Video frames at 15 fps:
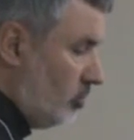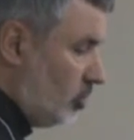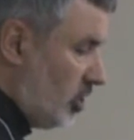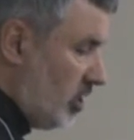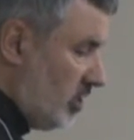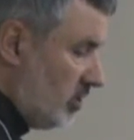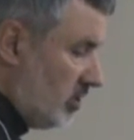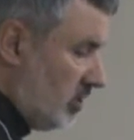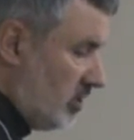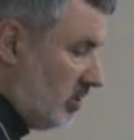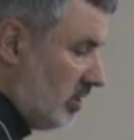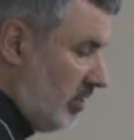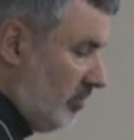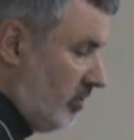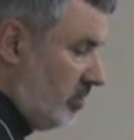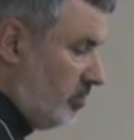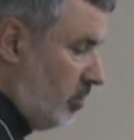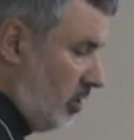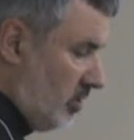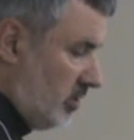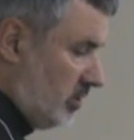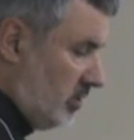Jesus and the
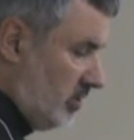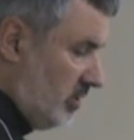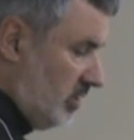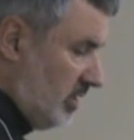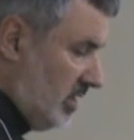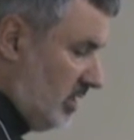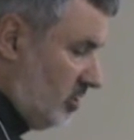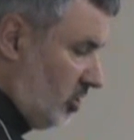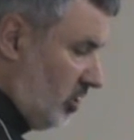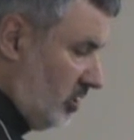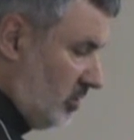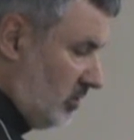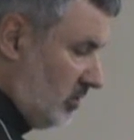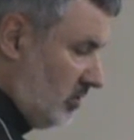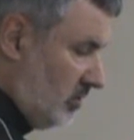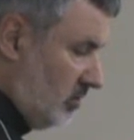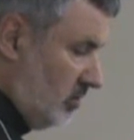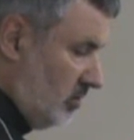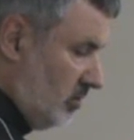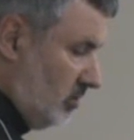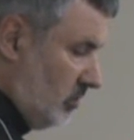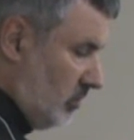apostles' teachings.